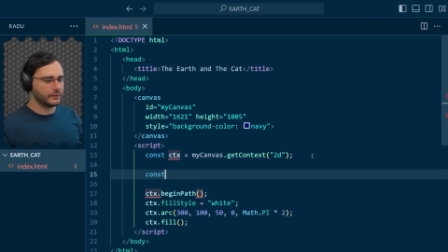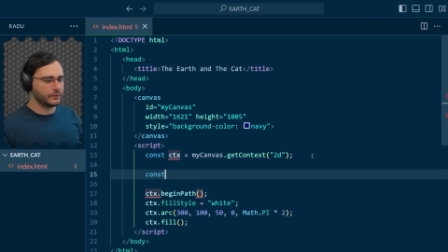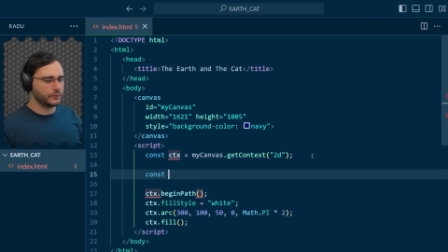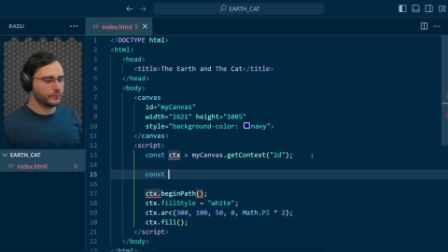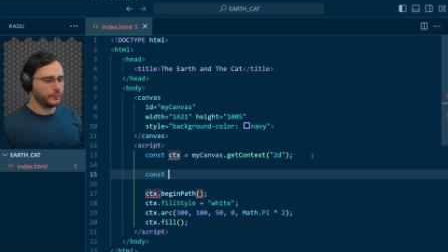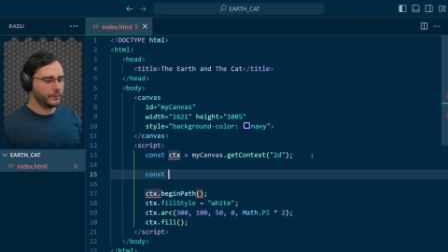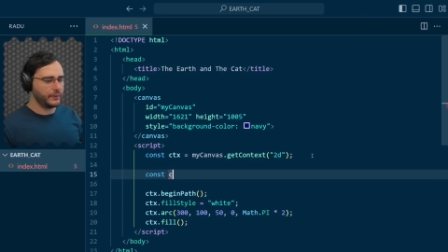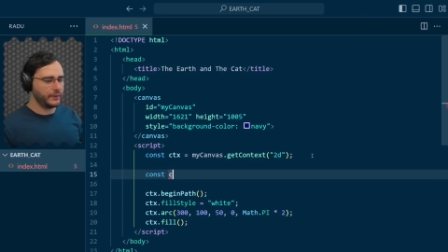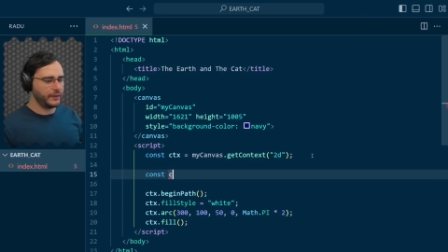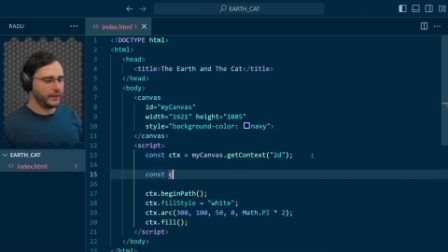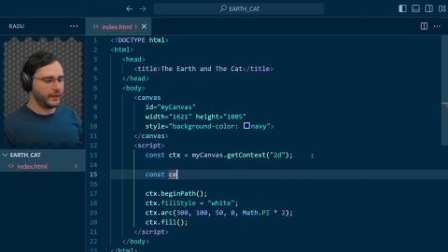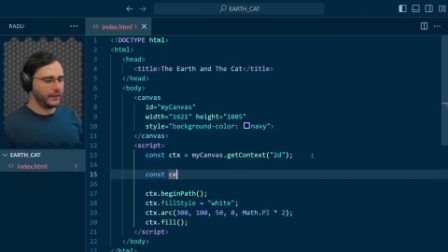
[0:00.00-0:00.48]

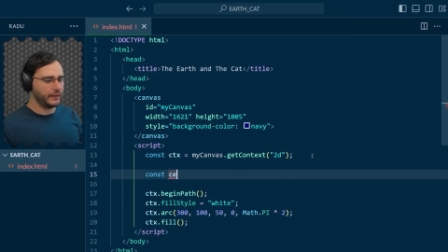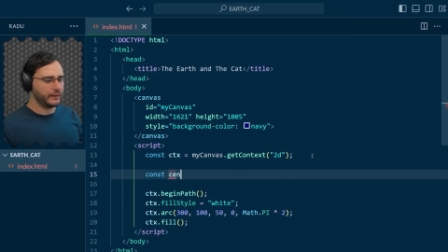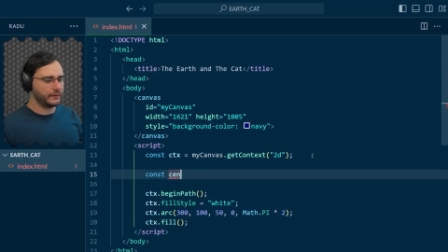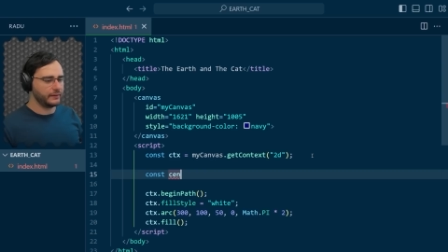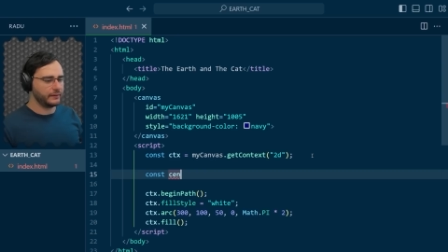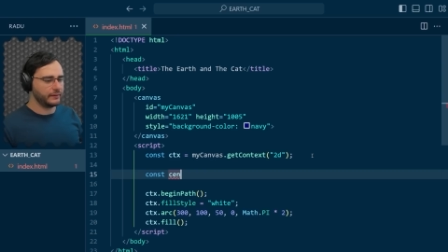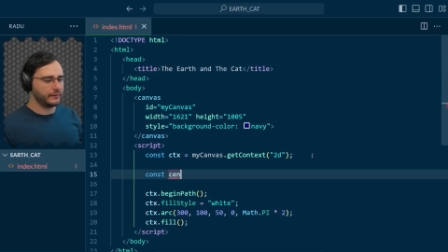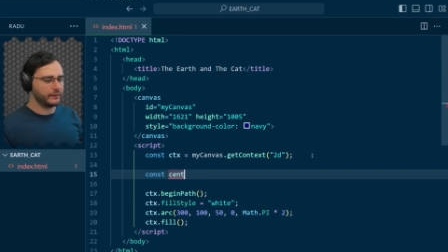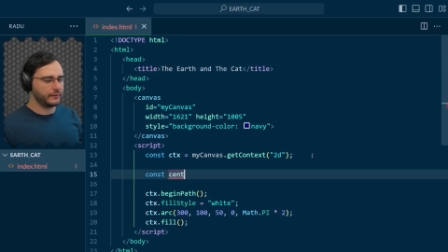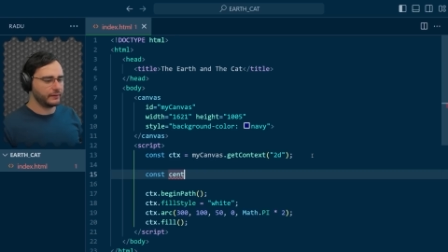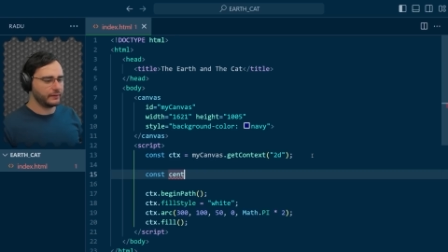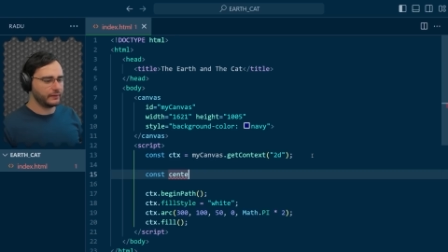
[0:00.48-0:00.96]

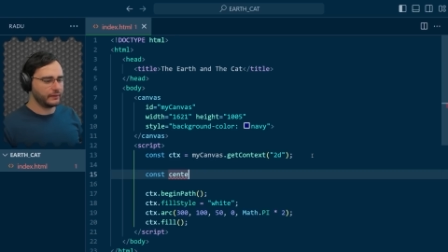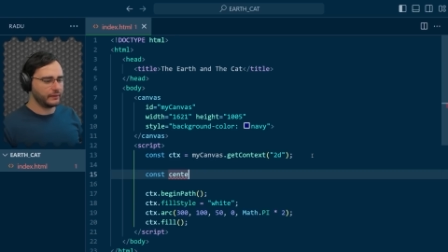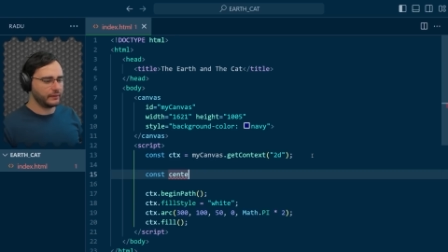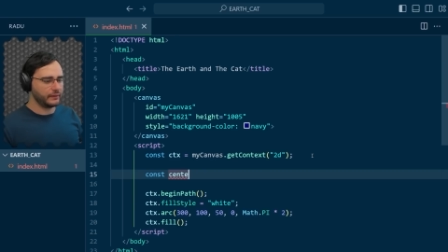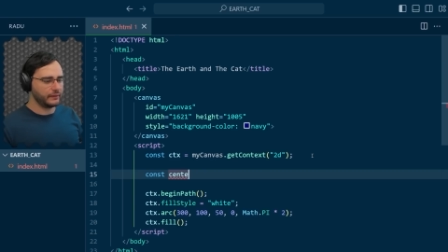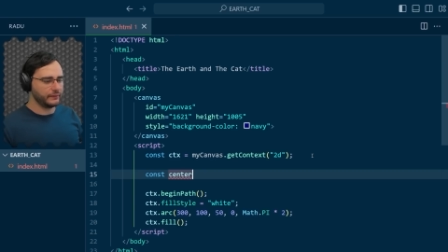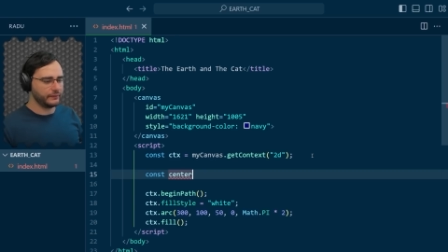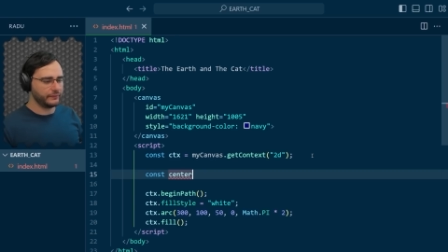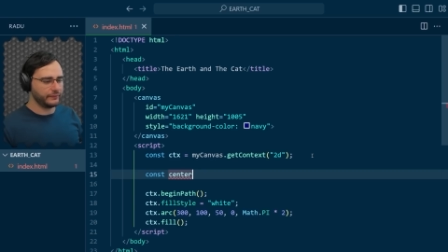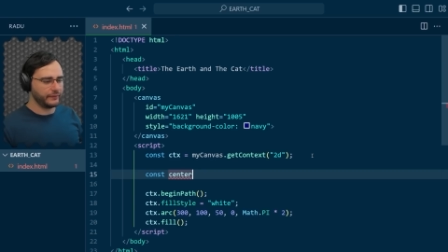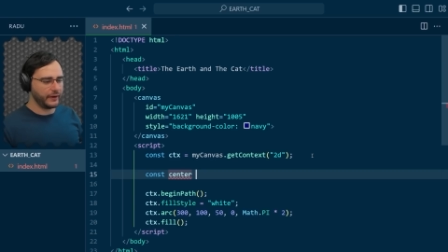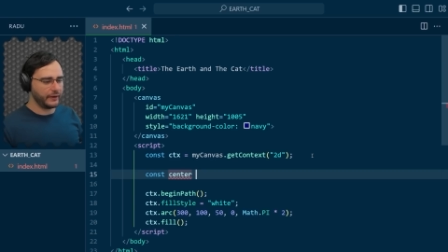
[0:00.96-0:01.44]
create
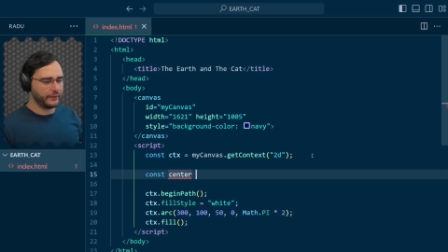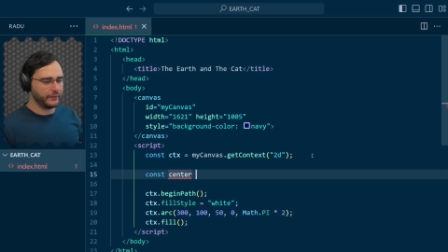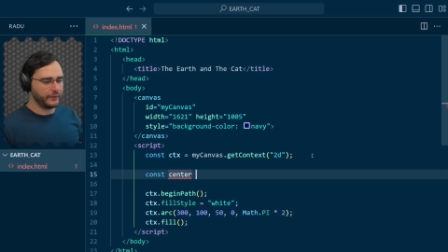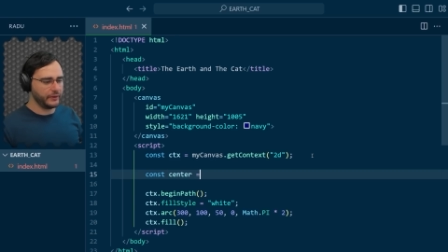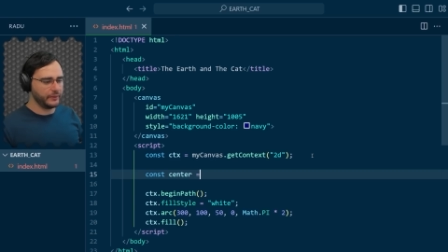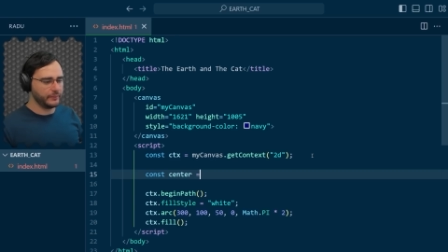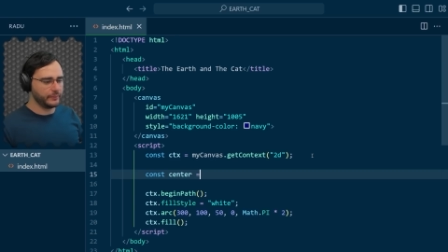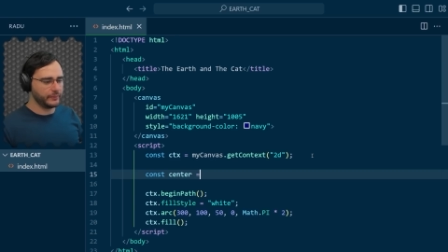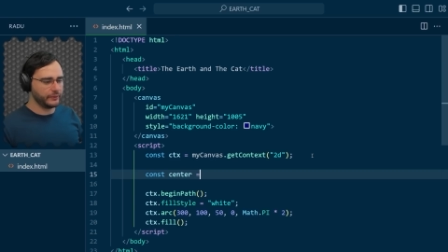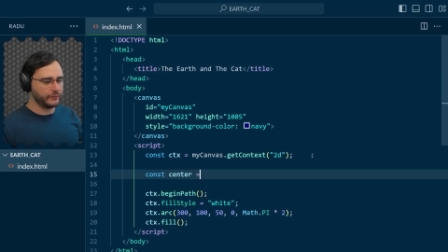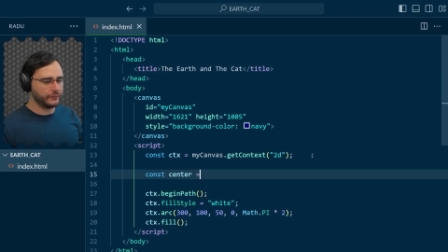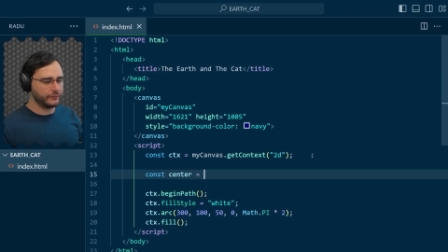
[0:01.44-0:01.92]
a
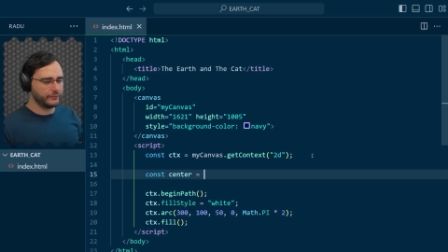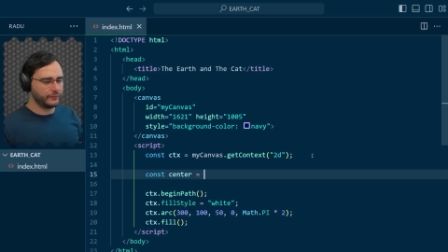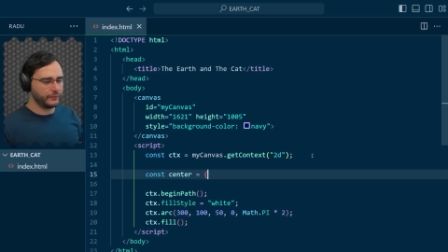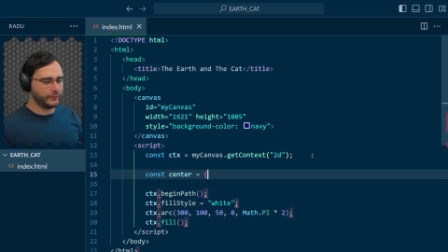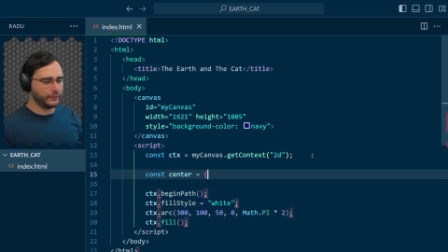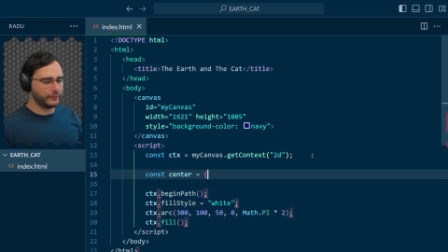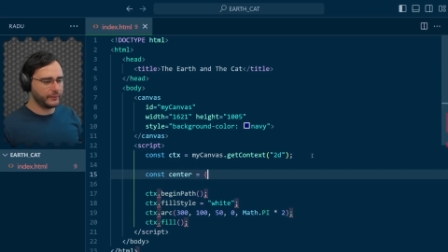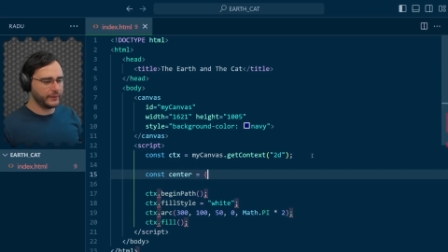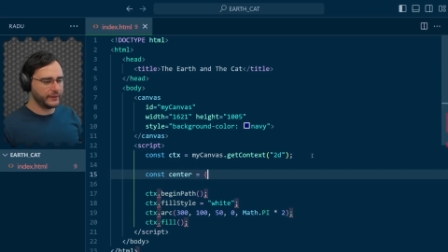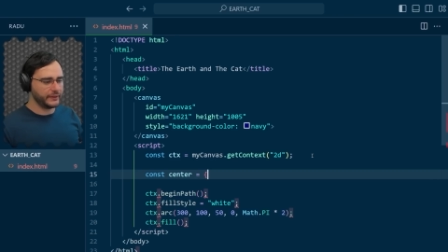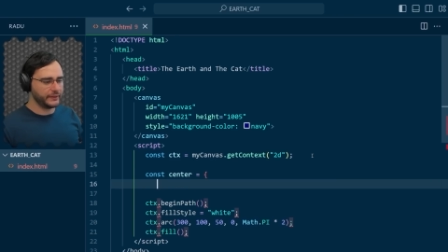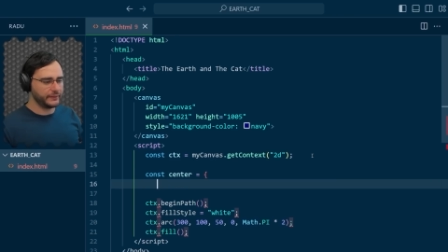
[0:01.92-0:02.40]
variable
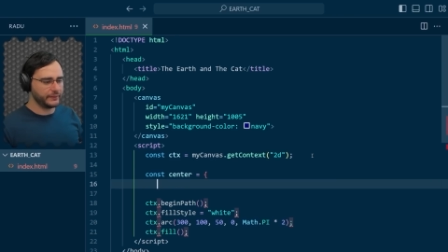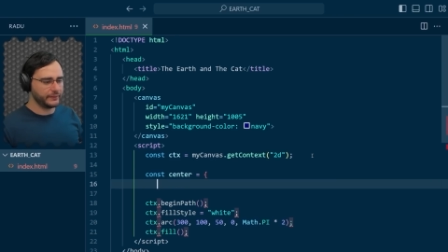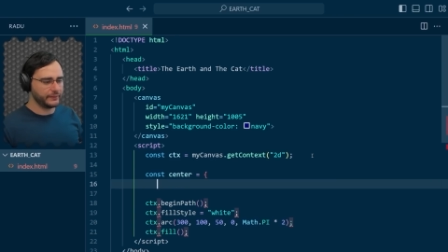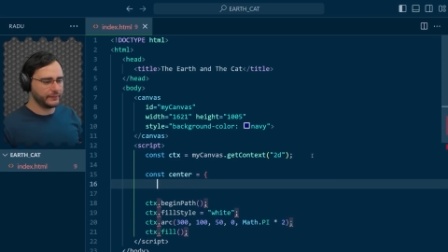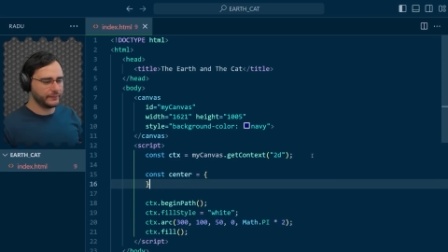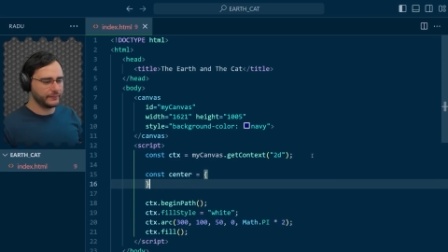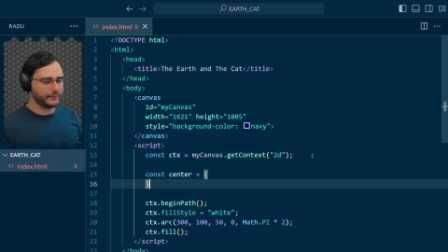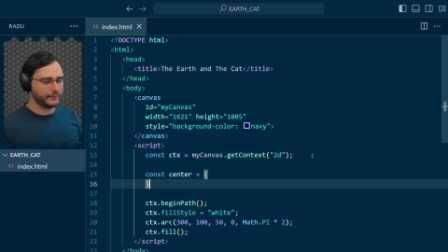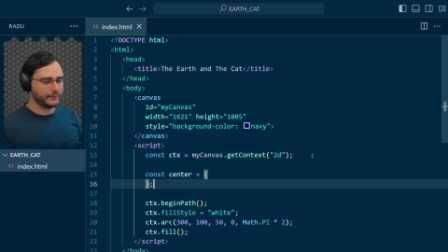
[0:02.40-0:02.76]
for it